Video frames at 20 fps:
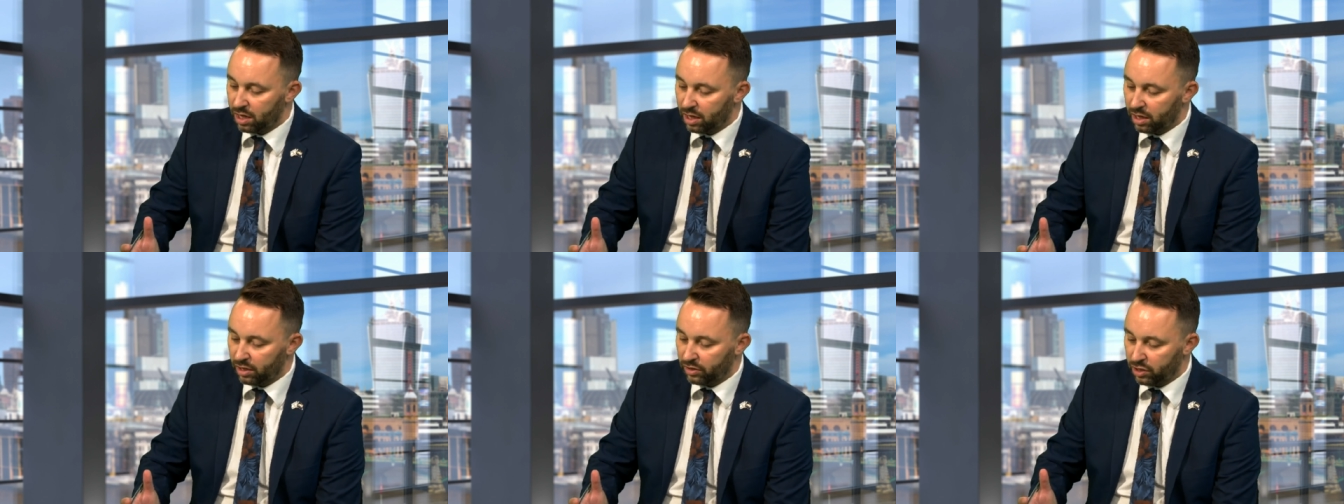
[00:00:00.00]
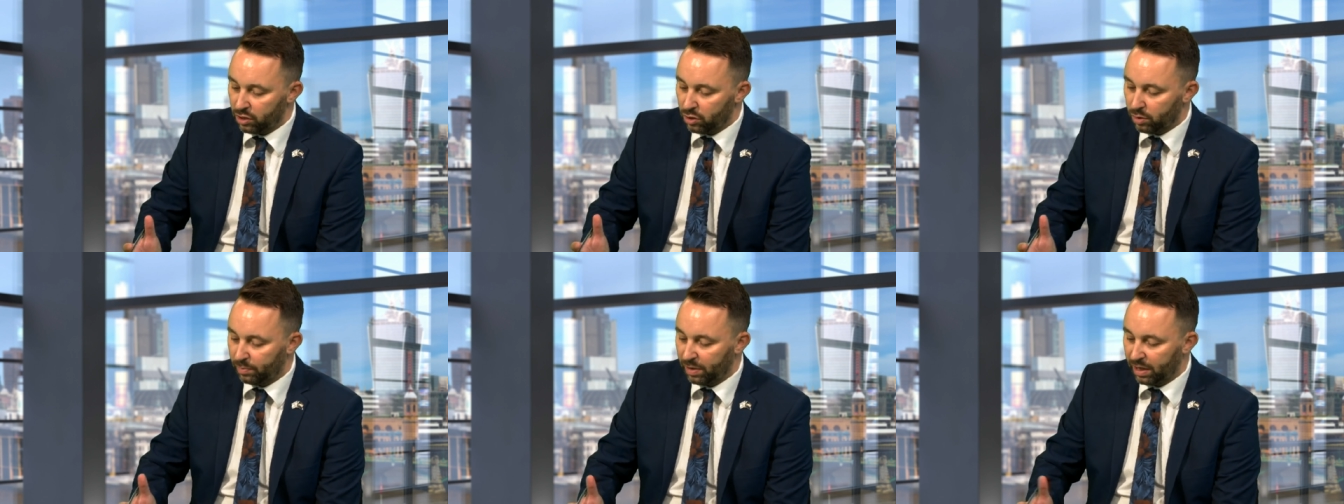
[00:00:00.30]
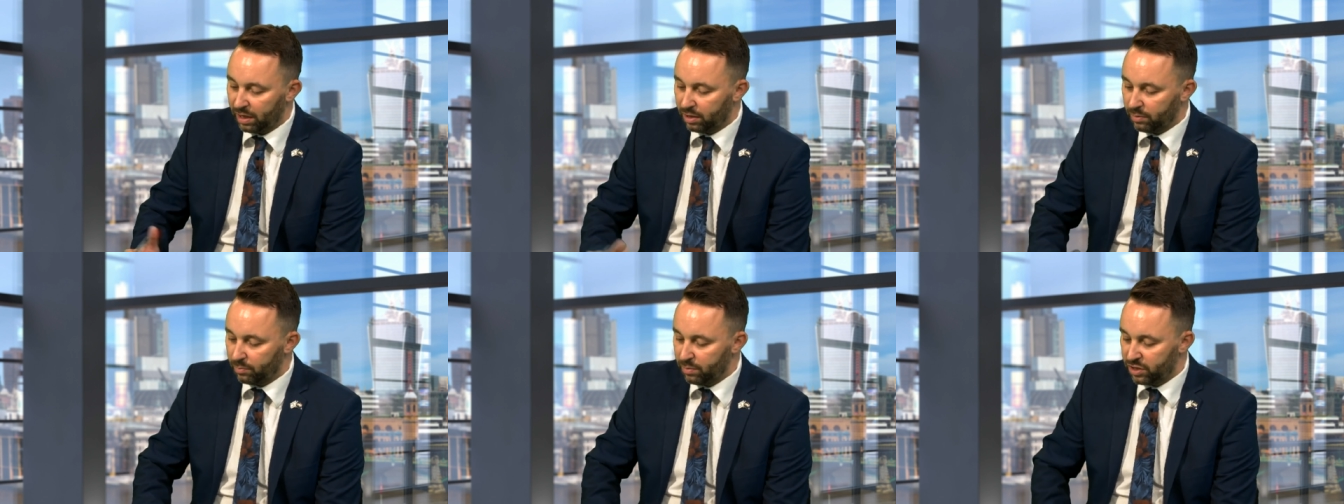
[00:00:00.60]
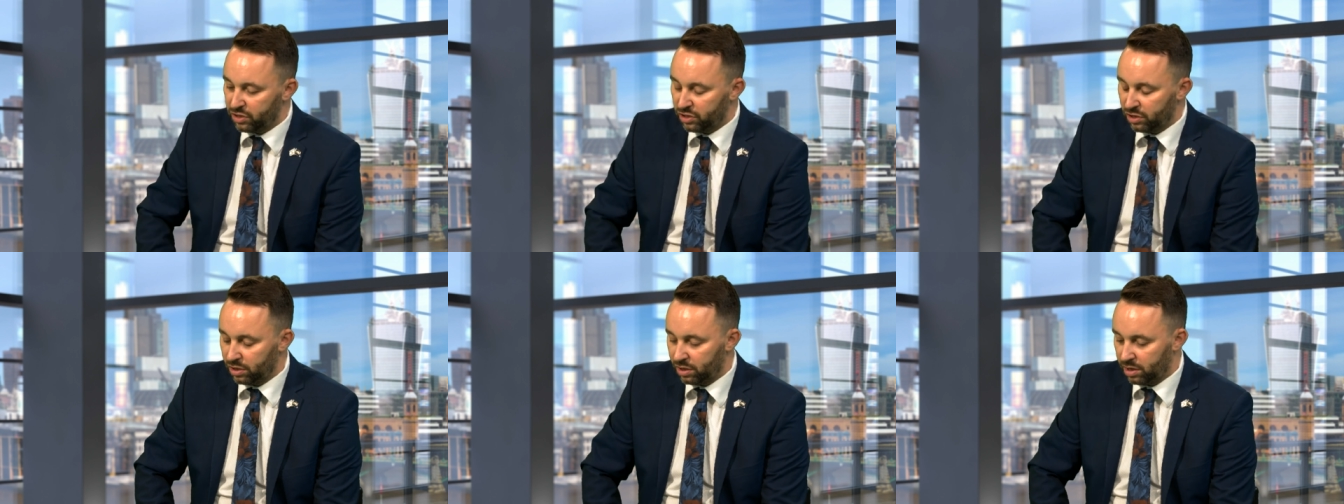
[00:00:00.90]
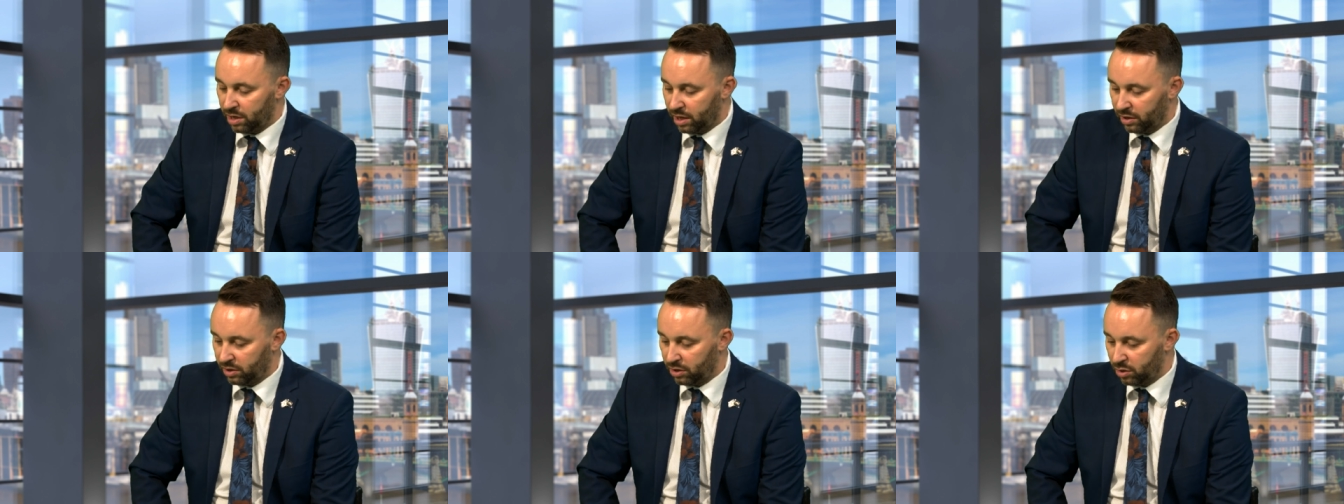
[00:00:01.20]
the European Commission
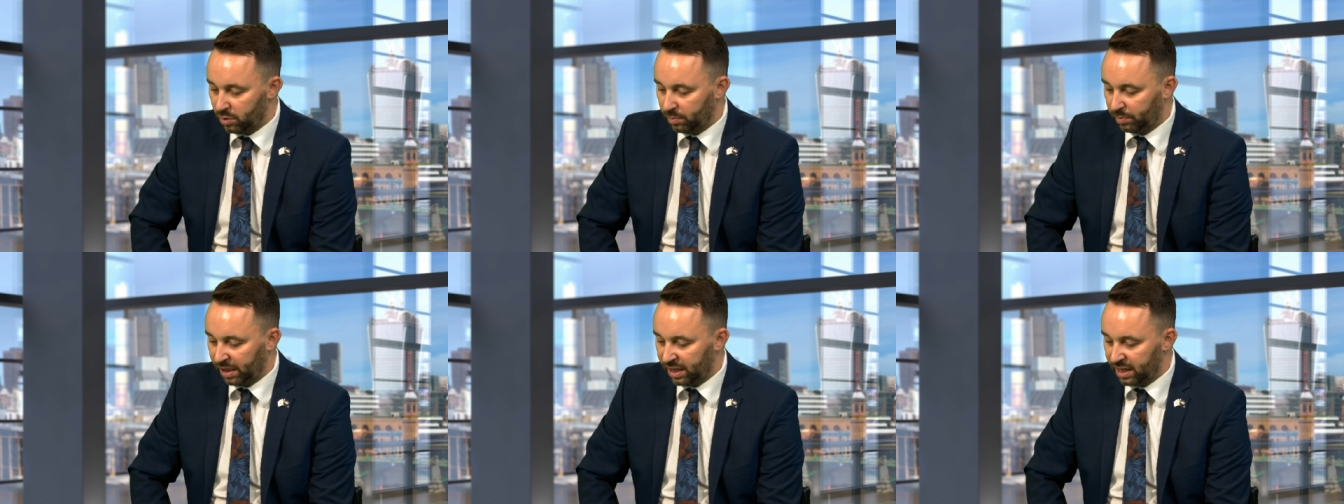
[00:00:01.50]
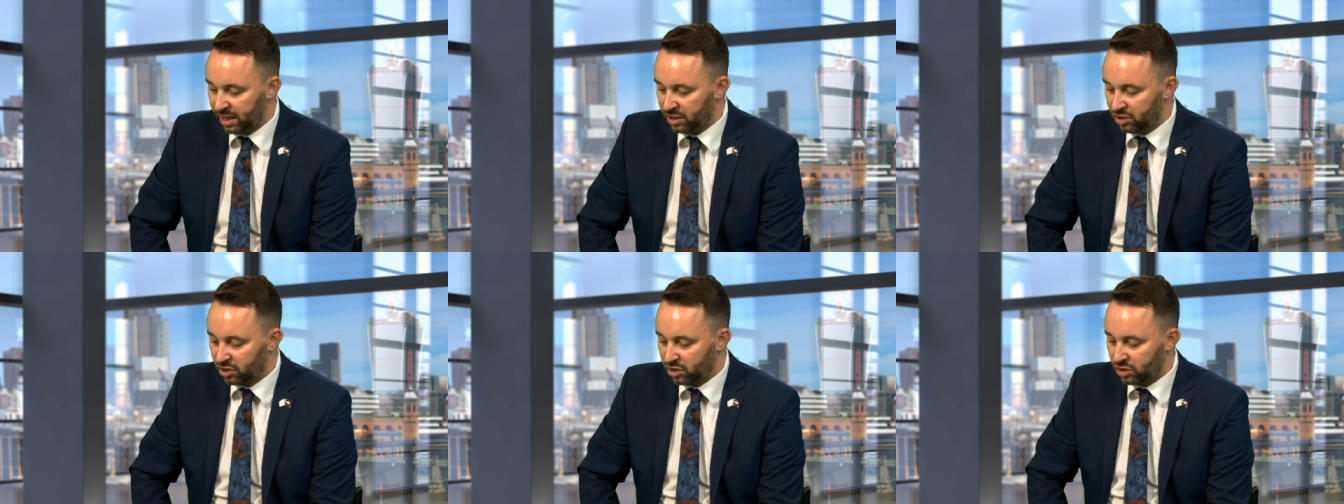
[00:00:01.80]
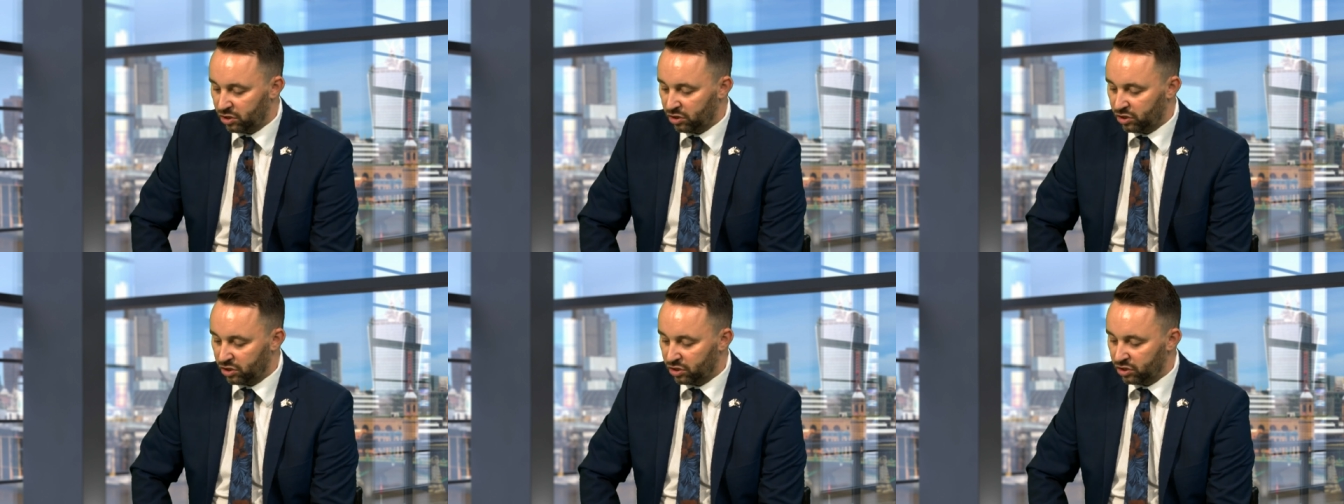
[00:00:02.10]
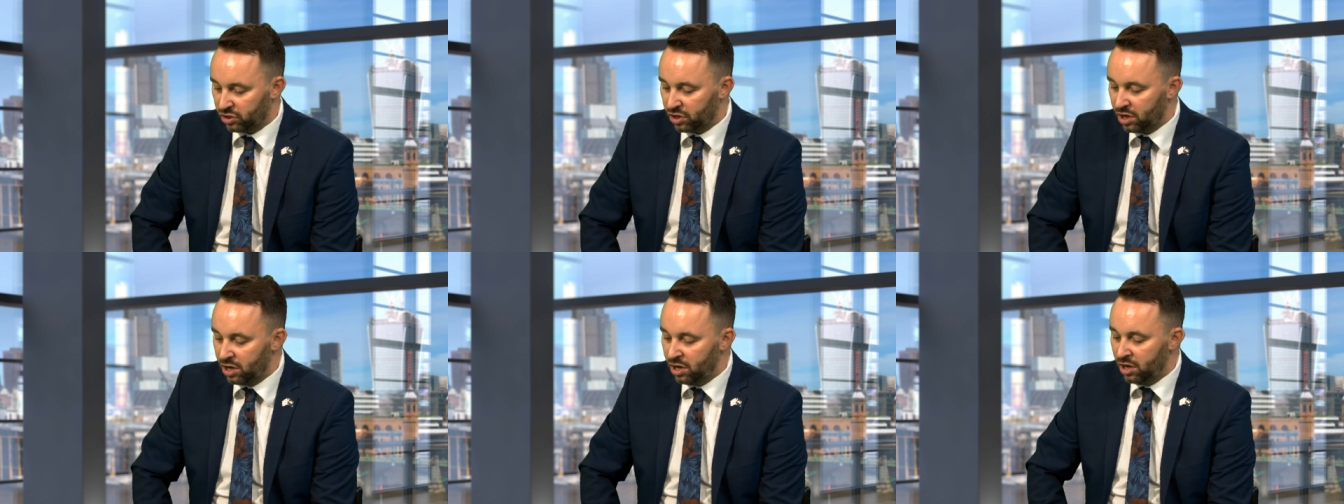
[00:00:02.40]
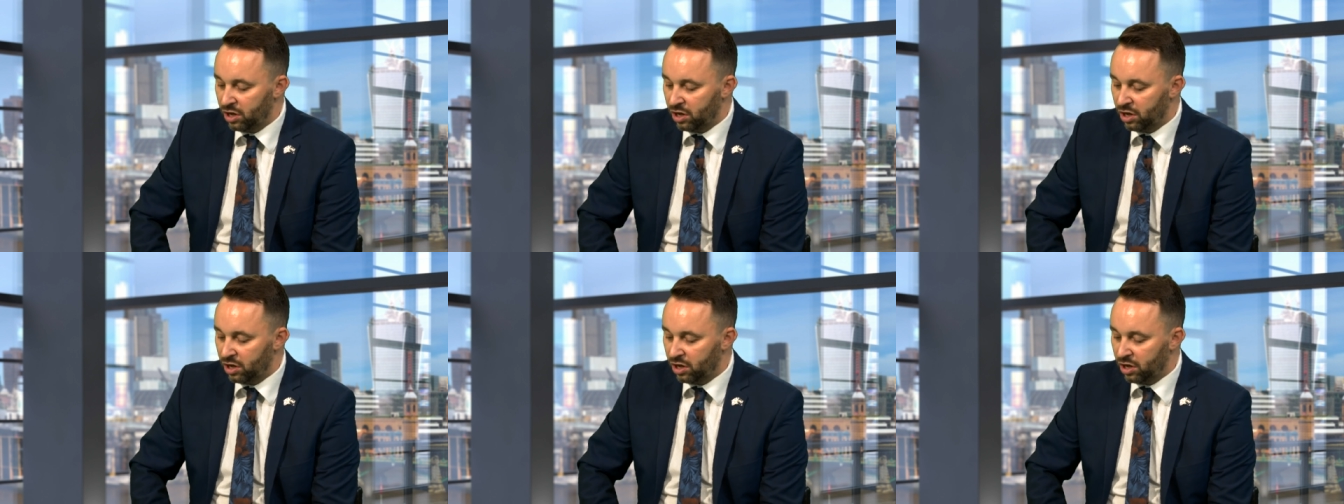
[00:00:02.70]
and the European institutions